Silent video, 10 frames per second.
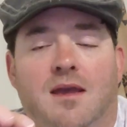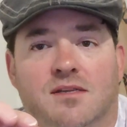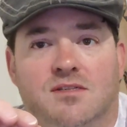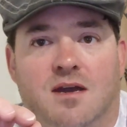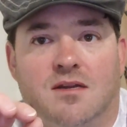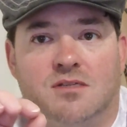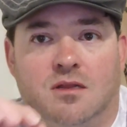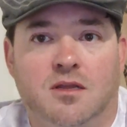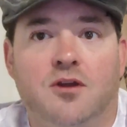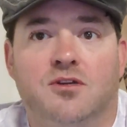It's not as
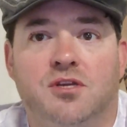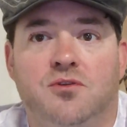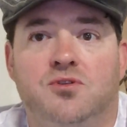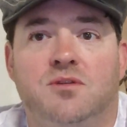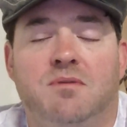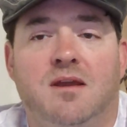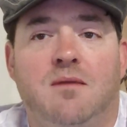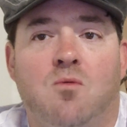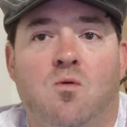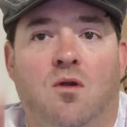clear as it used to be
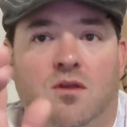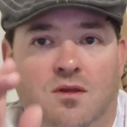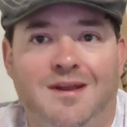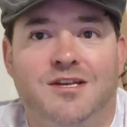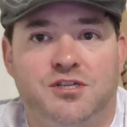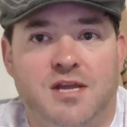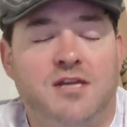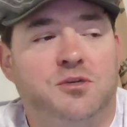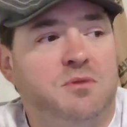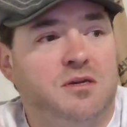anymore. You need to
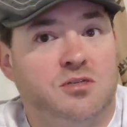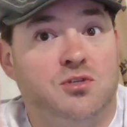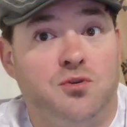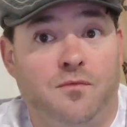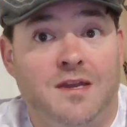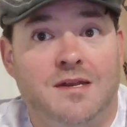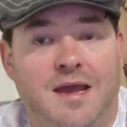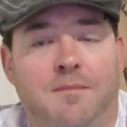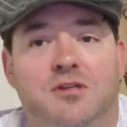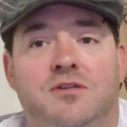change it because it's UV
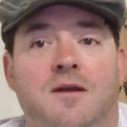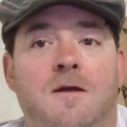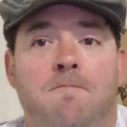damaged.